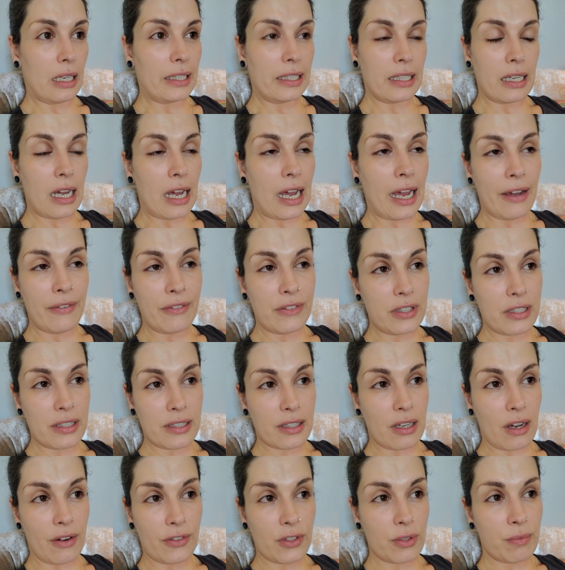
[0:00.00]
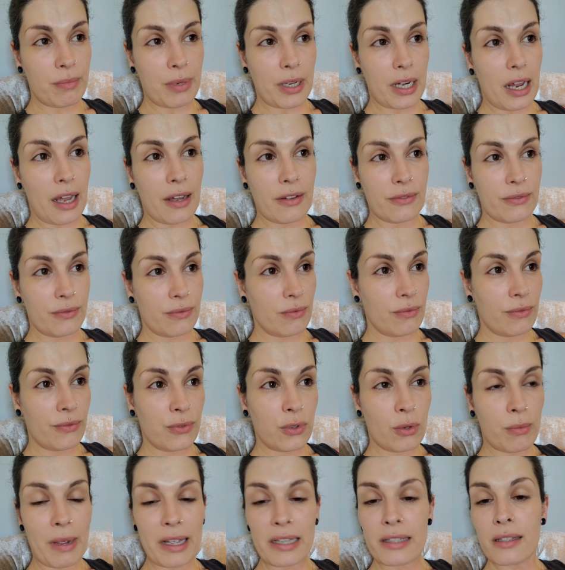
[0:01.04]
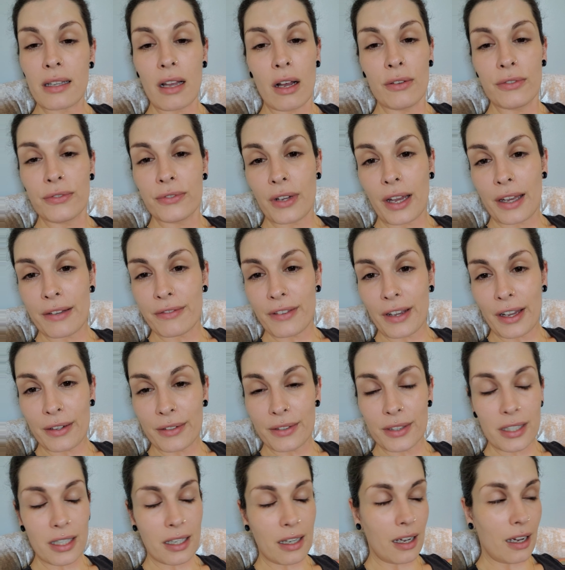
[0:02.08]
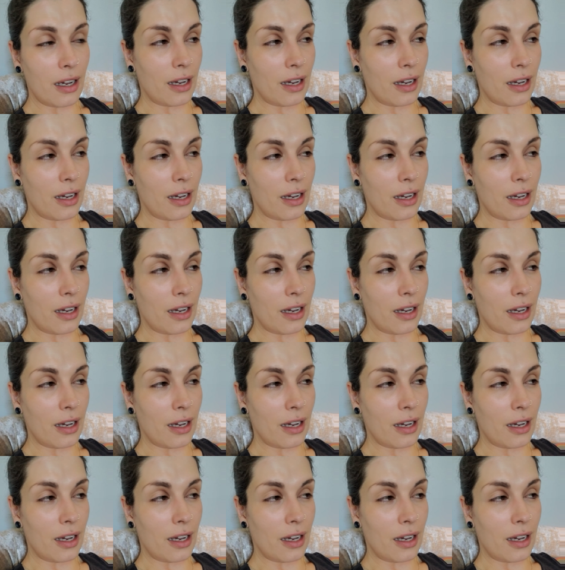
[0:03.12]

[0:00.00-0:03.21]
haven't discovered, but for myself I found.